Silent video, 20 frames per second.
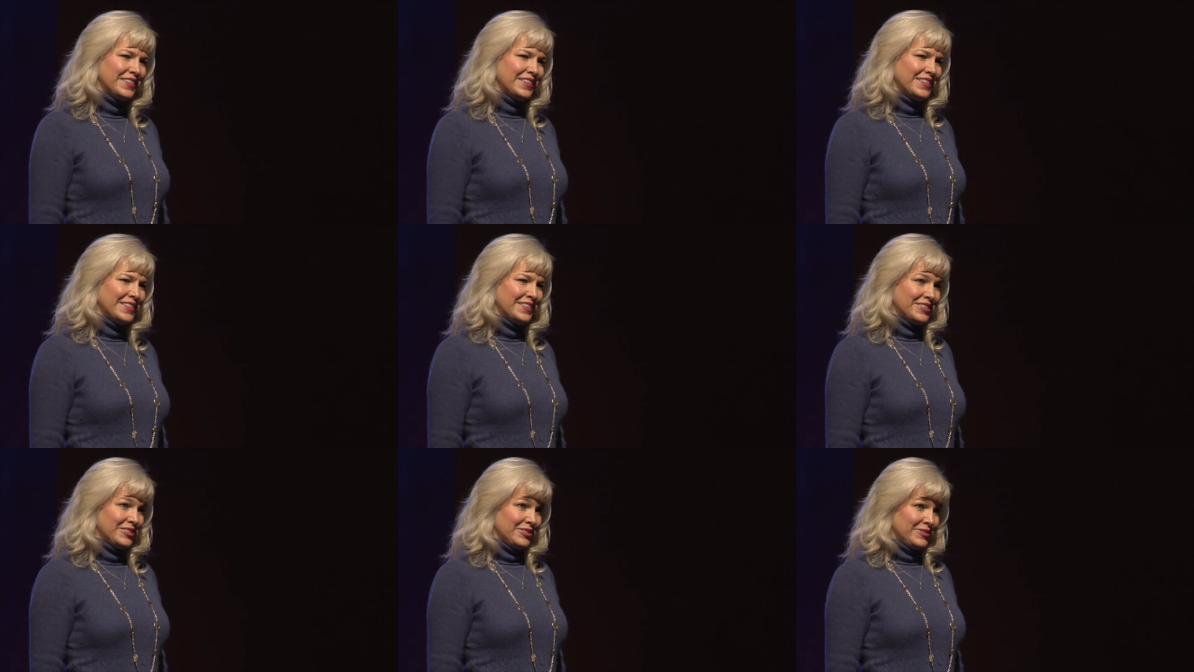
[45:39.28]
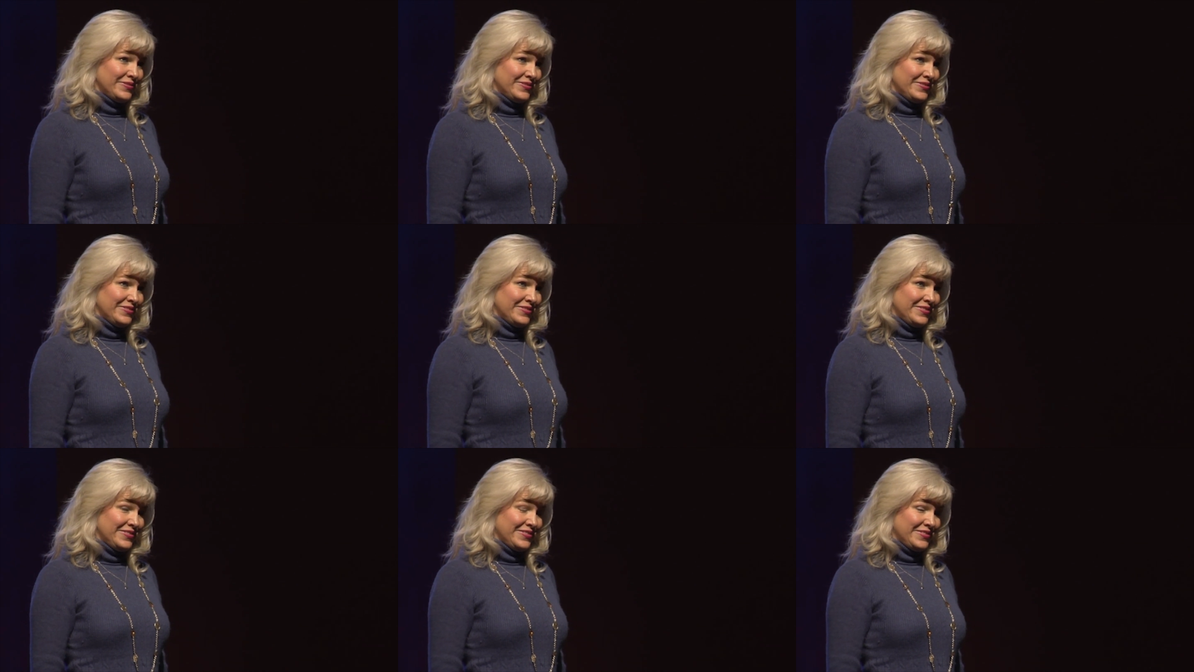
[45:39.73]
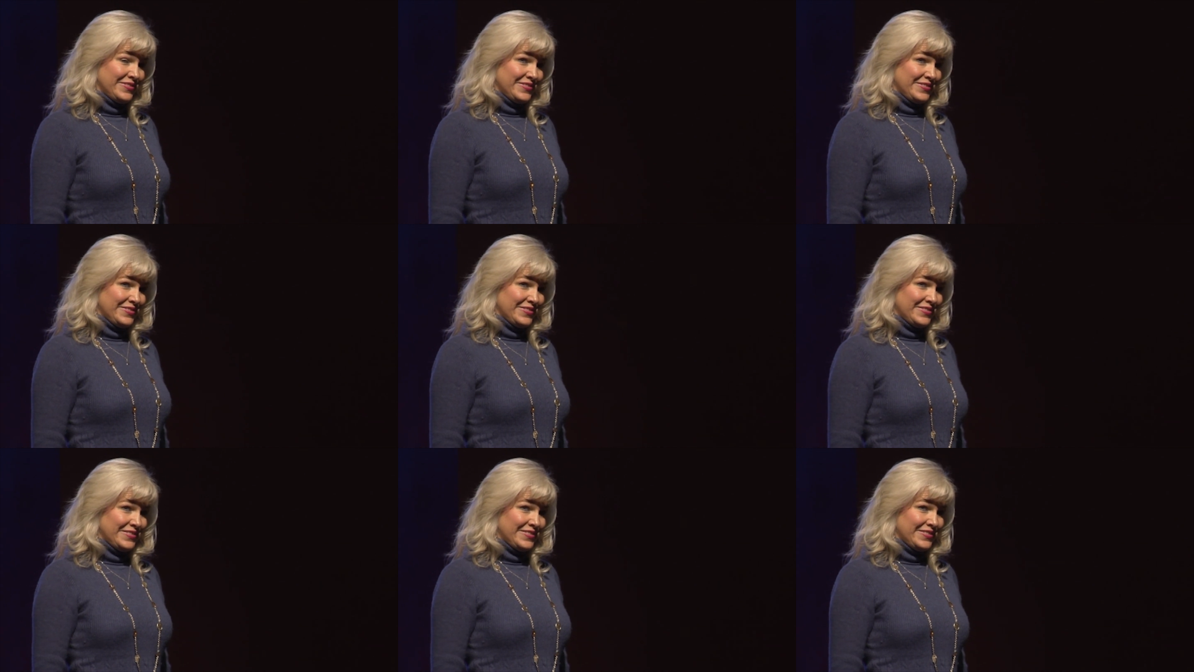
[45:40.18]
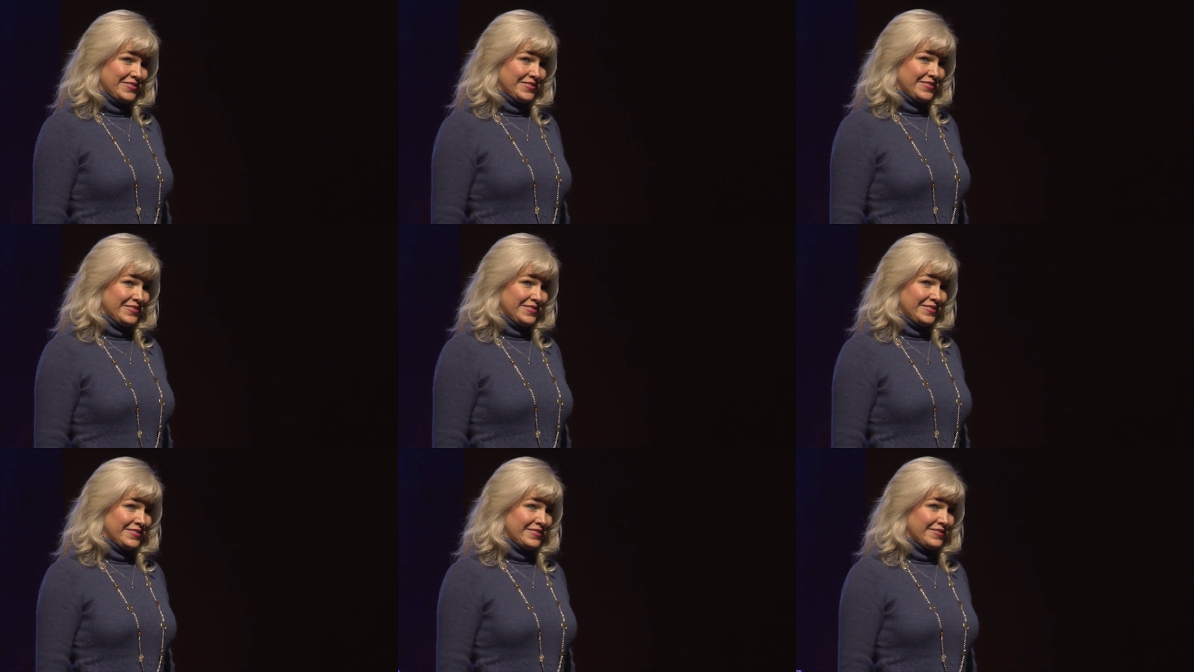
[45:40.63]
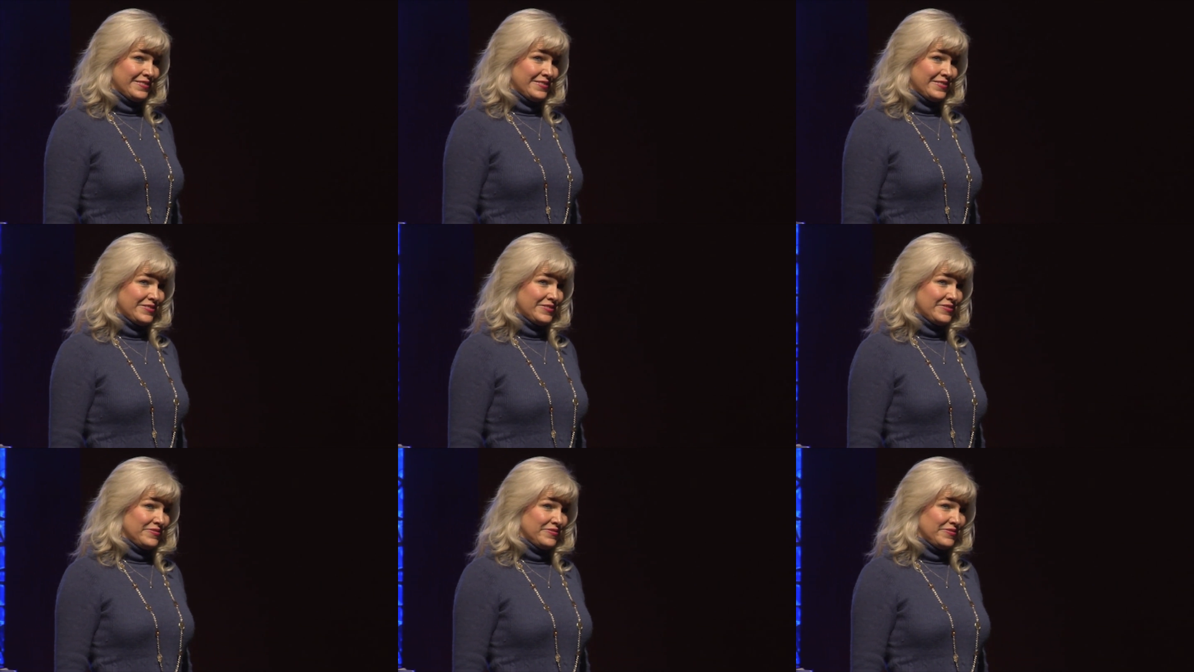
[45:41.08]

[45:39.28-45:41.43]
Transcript: (silence)